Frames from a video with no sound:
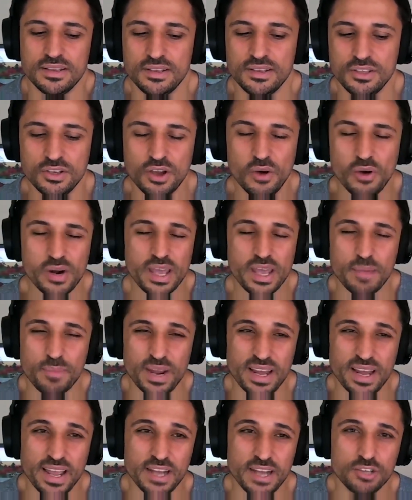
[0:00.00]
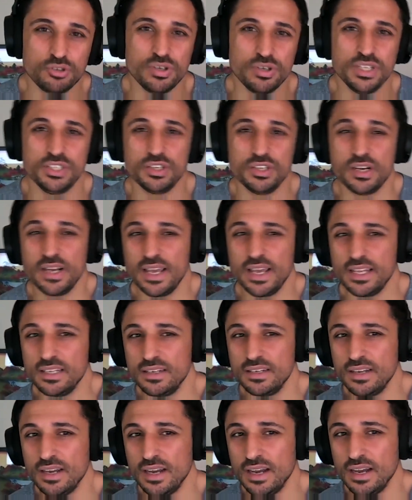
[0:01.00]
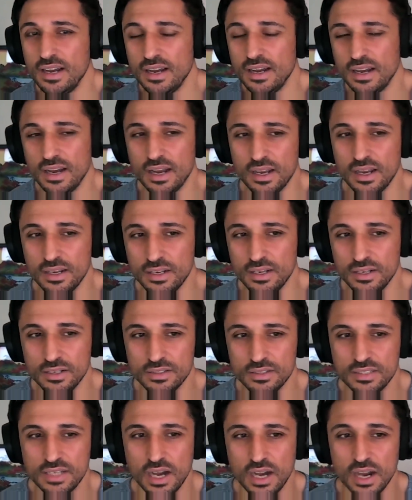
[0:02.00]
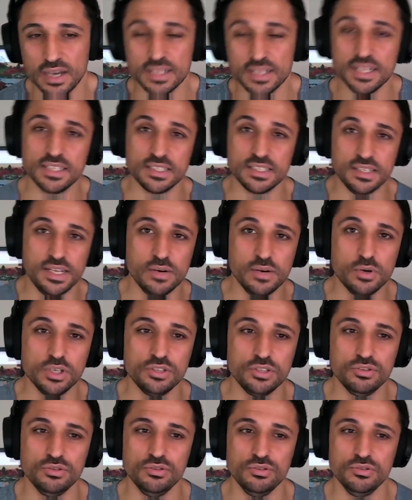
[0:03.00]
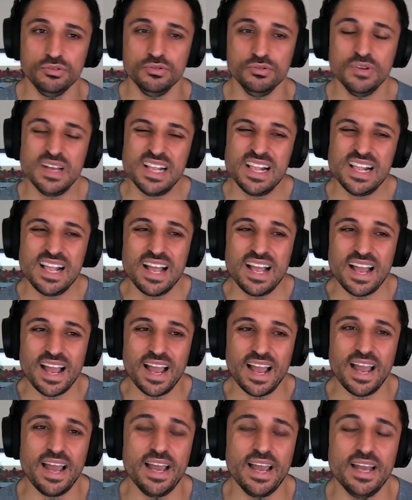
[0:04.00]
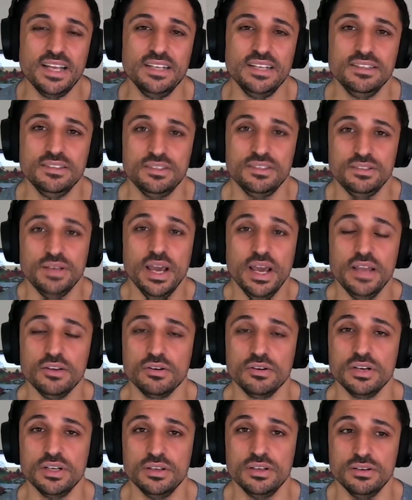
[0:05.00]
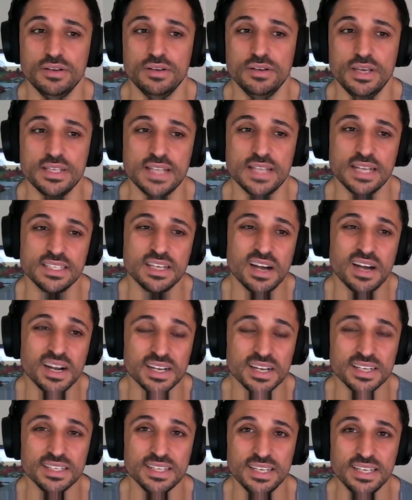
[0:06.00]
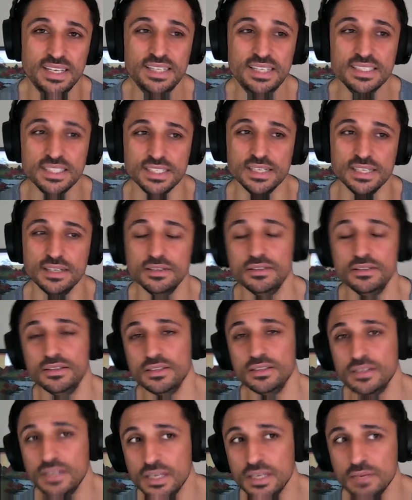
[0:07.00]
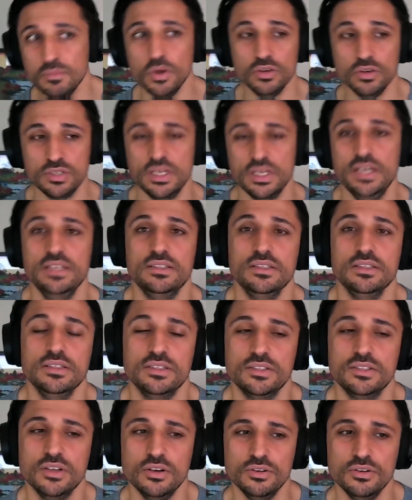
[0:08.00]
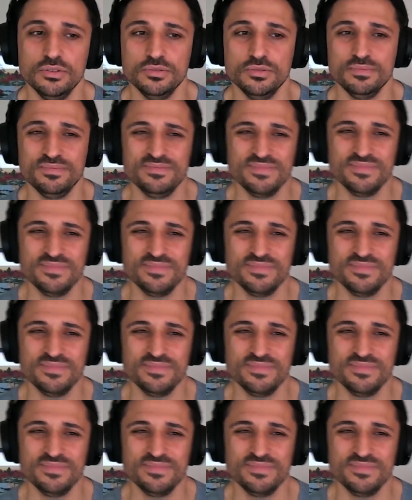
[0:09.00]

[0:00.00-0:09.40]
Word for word: you're going to get better entries you're going to get uh, a target that's nearer to you and yeah you're going to hit that target easier in most cases so